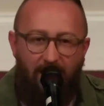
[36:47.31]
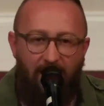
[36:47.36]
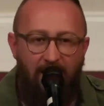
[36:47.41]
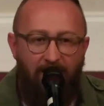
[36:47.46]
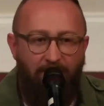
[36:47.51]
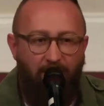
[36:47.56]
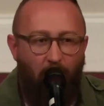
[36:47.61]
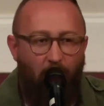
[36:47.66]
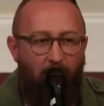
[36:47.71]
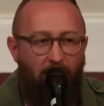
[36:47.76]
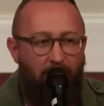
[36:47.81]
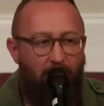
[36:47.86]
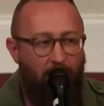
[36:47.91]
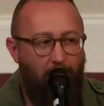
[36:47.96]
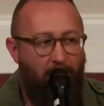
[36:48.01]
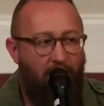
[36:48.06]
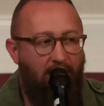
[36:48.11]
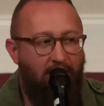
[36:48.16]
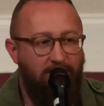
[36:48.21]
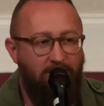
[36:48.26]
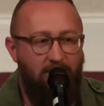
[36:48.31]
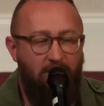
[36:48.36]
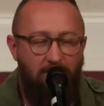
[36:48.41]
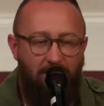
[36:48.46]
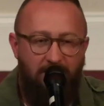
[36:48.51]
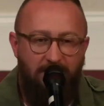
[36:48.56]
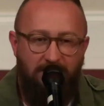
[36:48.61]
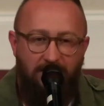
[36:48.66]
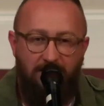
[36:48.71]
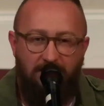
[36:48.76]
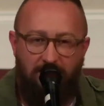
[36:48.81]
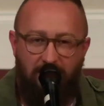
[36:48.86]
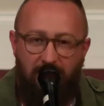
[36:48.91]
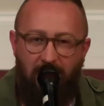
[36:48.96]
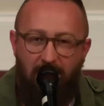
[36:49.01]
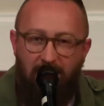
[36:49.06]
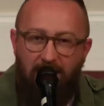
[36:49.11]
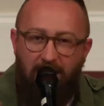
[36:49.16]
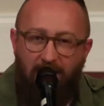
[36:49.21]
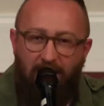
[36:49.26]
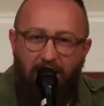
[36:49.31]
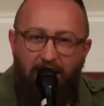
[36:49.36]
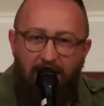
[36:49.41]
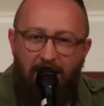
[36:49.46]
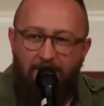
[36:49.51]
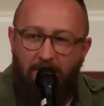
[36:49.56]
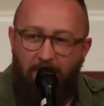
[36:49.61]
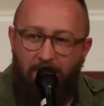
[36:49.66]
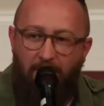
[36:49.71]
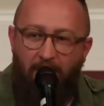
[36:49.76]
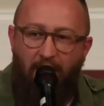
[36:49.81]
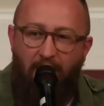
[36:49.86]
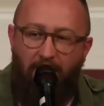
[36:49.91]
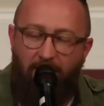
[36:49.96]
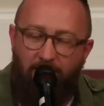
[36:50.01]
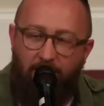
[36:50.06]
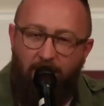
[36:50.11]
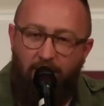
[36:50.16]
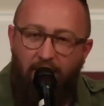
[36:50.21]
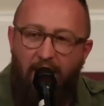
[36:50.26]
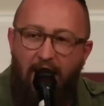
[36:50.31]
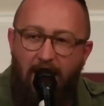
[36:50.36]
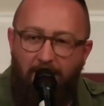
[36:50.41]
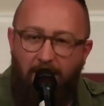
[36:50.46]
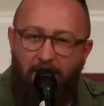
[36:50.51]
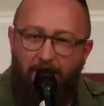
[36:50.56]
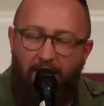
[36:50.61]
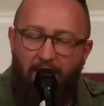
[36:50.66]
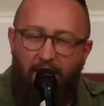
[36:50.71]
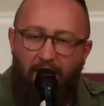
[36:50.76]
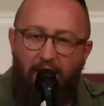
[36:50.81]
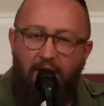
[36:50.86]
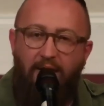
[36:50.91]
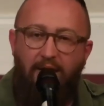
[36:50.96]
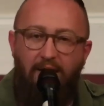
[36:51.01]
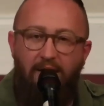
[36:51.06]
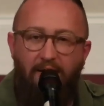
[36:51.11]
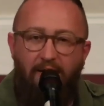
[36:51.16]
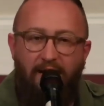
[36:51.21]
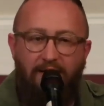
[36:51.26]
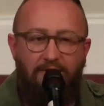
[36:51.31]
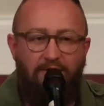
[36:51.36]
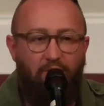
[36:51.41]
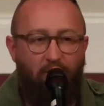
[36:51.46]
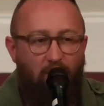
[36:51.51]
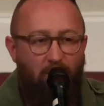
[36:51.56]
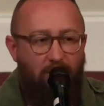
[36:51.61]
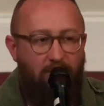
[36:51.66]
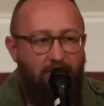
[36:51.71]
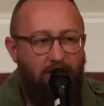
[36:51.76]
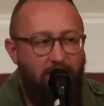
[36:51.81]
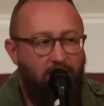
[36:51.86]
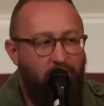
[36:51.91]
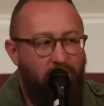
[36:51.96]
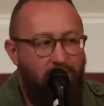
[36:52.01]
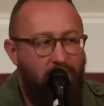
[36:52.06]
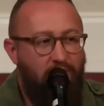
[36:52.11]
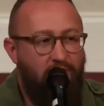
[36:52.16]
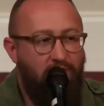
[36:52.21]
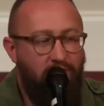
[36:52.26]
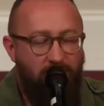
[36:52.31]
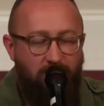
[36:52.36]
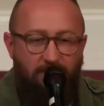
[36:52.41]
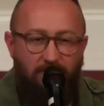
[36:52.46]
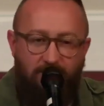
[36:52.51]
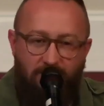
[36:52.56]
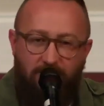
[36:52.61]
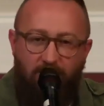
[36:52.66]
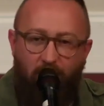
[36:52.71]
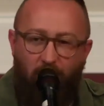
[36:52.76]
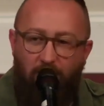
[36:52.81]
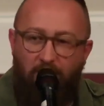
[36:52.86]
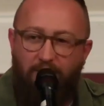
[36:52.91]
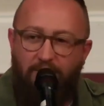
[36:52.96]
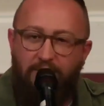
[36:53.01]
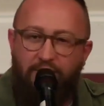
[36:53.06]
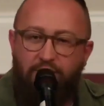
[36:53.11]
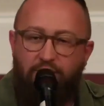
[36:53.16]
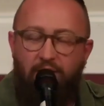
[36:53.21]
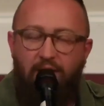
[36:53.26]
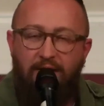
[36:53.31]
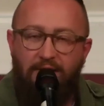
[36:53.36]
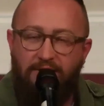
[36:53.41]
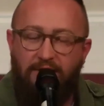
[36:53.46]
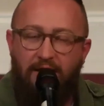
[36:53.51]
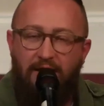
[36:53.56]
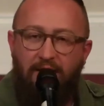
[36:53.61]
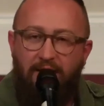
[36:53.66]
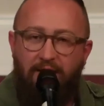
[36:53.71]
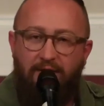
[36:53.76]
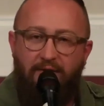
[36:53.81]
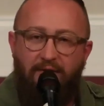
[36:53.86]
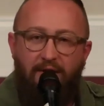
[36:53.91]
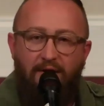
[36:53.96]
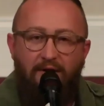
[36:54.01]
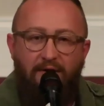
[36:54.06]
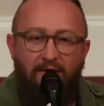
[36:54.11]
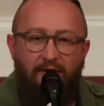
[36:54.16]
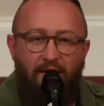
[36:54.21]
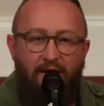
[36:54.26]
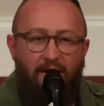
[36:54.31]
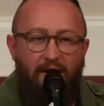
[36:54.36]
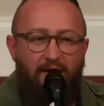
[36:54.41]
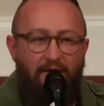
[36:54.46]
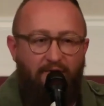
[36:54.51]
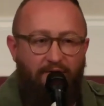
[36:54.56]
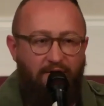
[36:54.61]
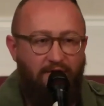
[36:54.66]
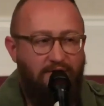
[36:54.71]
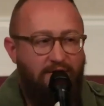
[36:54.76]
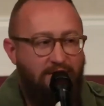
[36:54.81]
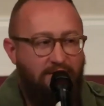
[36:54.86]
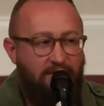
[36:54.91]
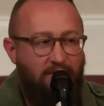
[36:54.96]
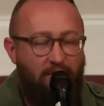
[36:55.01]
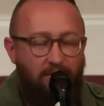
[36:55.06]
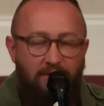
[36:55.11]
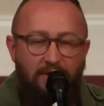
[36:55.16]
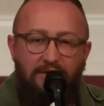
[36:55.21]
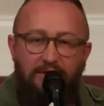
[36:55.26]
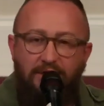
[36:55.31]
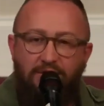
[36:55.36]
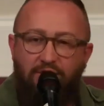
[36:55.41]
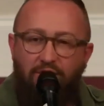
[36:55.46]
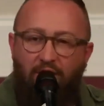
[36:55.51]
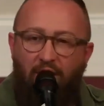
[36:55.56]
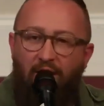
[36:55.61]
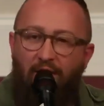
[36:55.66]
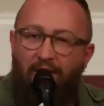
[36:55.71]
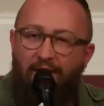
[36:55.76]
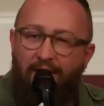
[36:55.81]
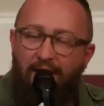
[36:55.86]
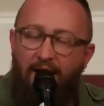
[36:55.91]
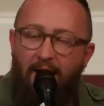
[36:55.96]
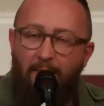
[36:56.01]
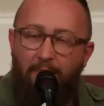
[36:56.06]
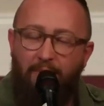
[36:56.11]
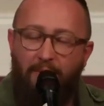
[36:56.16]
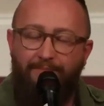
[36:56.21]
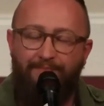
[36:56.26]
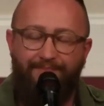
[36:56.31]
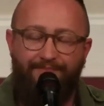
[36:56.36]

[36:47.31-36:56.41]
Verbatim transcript: And the word harpazo, it means like to claim upon or grab upon. That's the word that we use, or it's the word that's translated in uh, First Thessalonians as caught up.